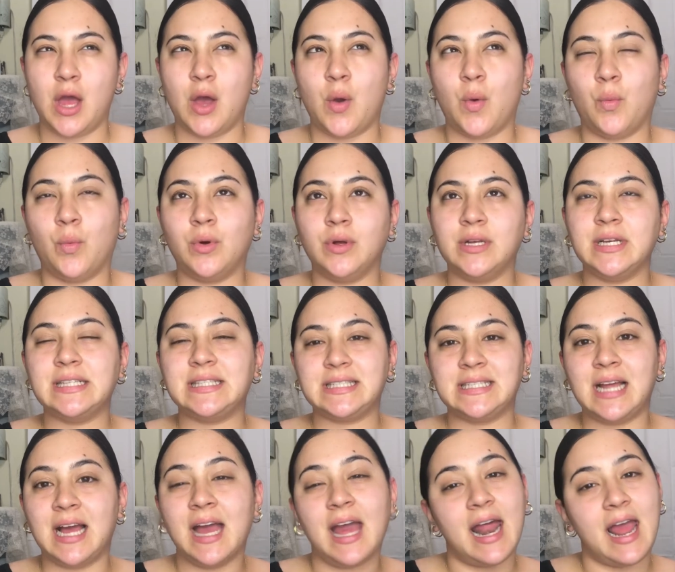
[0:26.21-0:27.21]
Well, it's
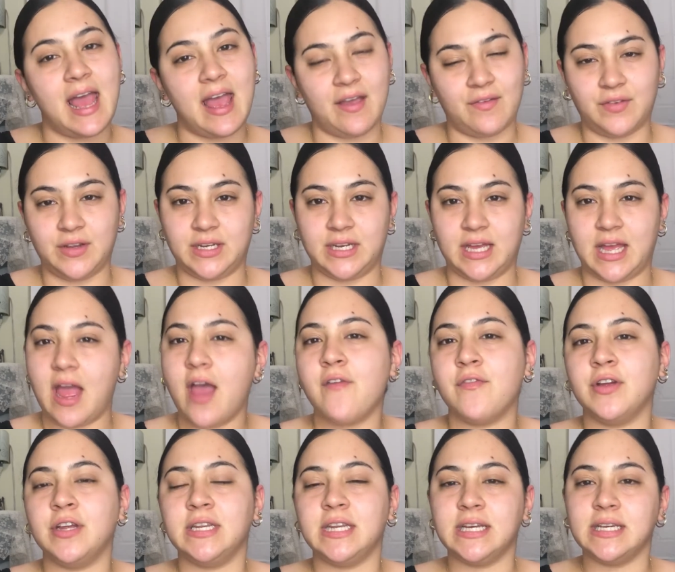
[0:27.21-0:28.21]
not every day.
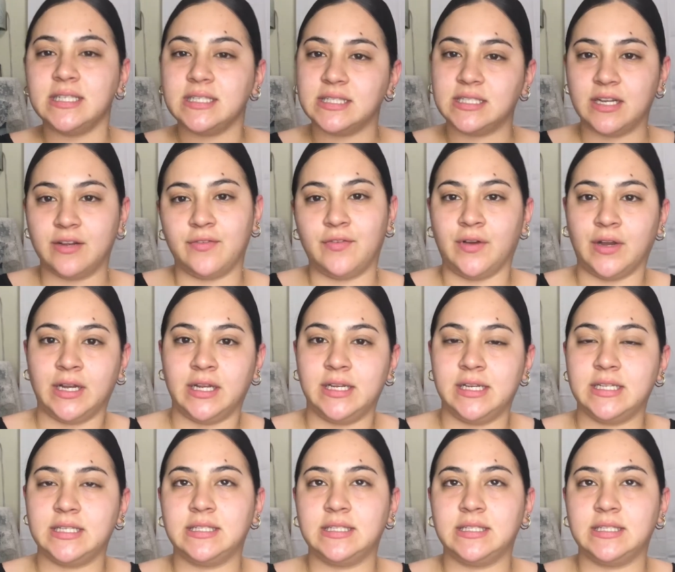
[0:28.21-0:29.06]
Every day is different.